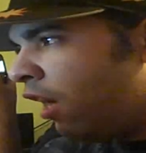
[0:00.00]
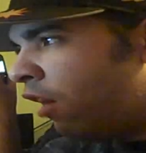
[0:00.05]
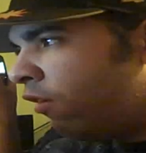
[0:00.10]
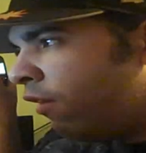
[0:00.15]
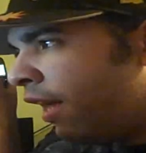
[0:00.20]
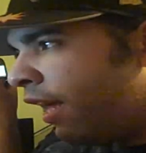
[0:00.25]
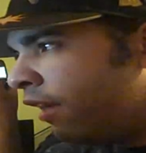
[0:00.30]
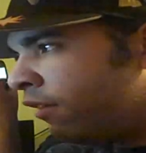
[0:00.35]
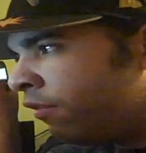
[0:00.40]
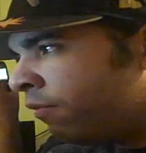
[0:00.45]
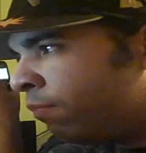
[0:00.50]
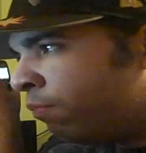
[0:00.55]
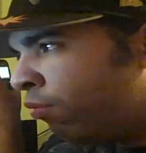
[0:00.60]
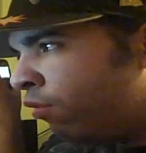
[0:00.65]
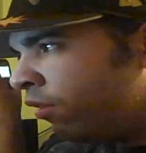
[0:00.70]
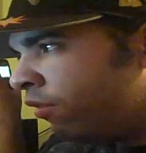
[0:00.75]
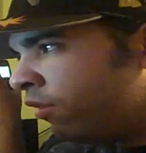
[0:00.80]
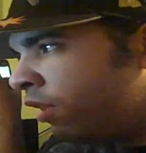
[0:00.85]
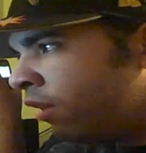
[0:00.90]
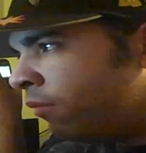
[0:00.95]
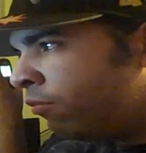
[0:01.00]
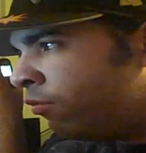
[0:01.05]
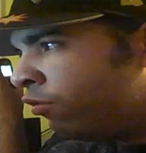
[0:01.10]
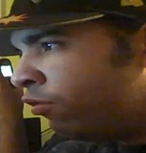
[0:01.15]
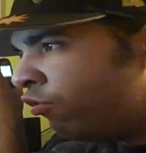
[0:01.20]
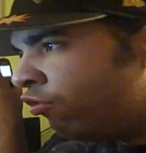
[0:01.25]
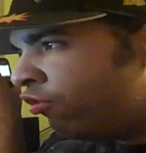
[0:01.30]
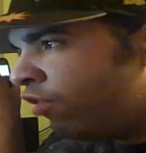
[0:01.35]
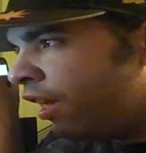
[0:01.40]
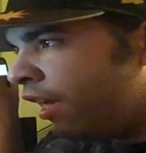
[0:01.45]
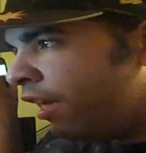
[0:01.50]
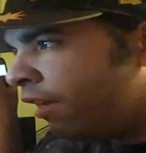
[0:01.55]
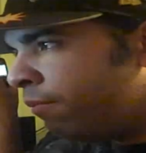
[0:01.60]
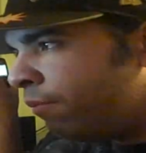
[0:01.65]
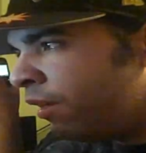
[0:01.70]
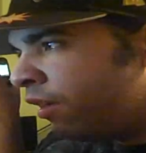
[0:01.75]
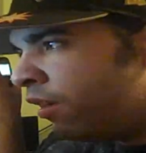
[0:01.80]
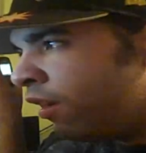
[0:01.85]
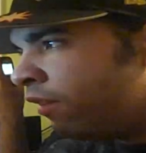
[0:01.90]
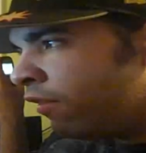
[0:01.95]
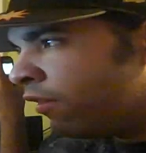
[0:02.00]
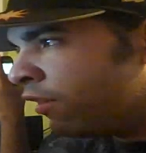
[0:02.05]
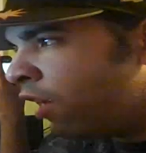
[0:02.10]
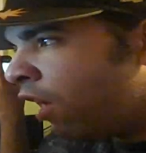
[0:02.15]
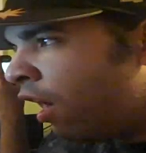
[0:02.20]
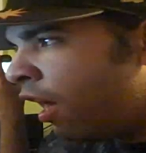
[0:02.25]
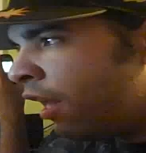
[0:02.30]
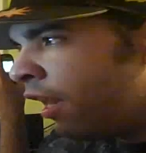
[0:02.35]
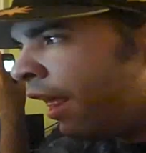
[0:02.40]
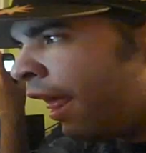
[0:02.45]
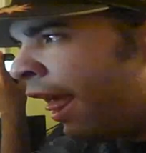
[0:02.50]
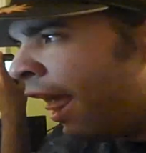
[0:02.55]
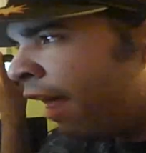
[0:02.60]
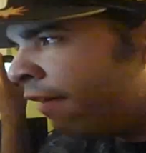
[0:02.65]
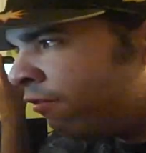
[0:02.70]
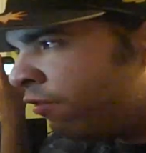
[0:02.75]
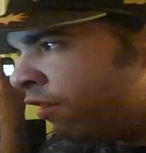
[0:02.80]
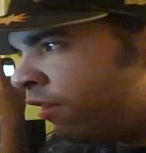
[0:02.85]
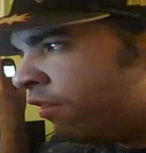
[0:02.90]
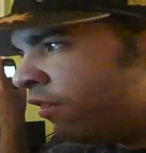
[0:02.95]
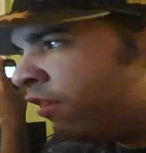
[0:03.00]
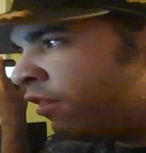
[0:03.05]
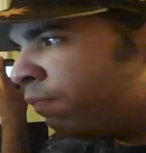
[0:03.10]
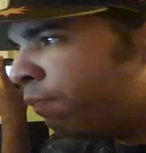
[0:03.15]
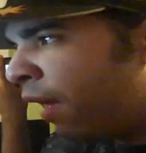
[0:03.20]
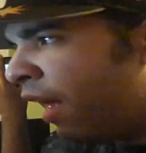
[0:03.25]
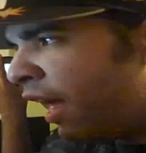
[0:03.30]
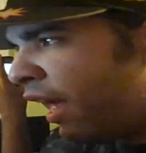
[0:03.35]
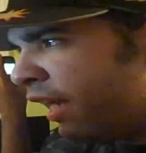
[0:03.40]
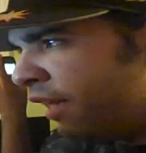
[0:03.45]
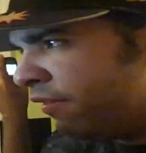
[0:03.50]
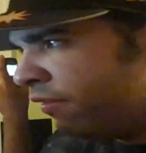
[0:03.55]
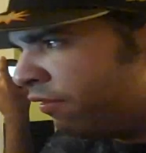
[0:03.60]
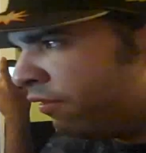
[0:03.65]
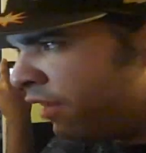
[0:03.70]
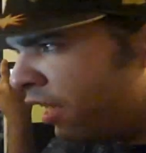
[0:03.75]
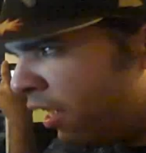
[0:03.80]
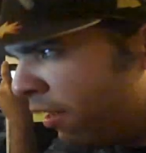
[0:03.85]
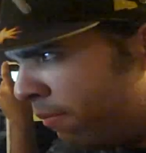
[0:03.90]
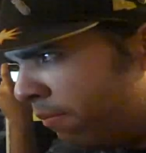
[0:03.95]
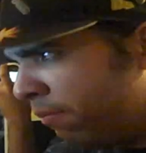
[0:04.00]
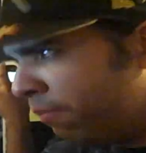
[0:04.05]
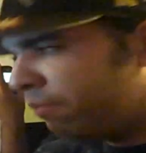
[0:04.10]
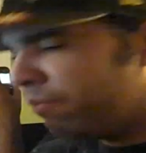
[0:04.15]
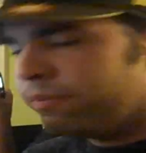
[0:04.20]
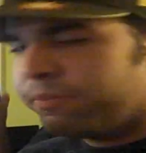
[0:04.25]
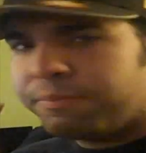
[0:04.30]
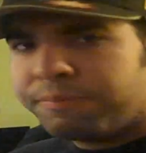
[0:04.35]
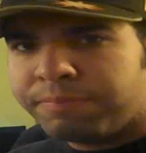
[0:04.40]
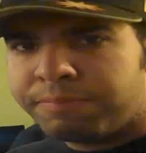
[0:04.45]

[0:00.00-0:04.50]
Thou hast put them to shame, because God hath despised them.